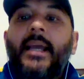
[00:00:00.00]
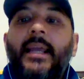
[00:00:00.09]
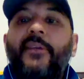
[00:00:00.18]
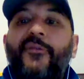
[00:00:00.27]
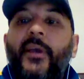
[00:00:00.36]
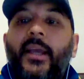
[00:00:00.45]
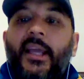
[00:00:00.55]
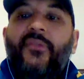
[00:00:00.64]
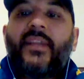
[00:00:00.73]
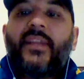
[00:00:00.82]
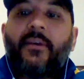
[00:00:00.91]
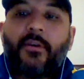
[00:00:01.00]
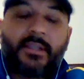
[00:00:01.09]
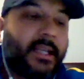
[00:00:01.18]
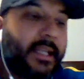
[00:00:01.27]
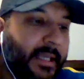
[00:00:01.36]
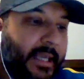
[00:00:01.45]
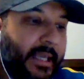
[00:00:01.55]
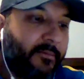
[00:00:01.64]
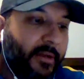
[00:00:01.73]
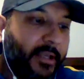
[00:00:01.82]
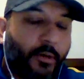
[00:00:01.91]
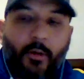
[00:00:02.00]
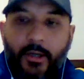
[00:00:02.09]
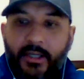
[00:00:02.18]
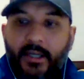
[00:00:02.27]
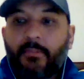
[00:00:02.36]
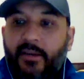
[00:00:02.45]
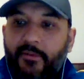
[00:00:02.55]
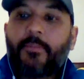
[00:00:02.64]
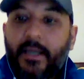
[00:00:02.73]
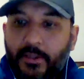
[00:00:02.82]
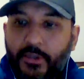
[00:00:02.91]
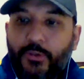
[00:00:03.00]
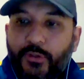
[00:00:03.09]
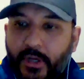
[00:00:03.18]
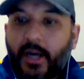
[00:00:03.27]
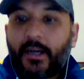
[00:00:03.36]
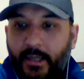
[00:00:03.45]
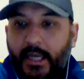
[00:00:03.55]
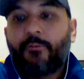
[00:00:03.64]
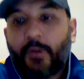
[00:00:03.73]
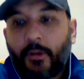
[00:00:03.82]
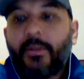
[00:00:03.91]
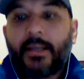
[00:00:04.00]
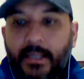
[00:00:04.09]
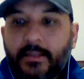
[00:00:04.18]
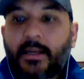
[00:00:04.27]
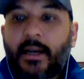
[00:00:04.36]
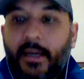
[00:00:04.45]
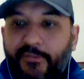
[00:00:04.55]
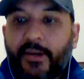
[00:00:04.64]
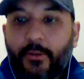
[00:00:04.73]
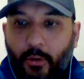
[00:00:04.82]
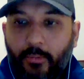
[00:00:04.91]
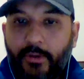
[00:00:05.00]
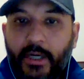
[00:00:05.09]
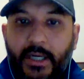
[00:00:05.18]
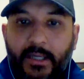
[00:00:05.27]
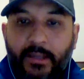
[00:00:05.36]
If there was any game that you wanted Mavropanos to start, it would be against Cardiff at home, right?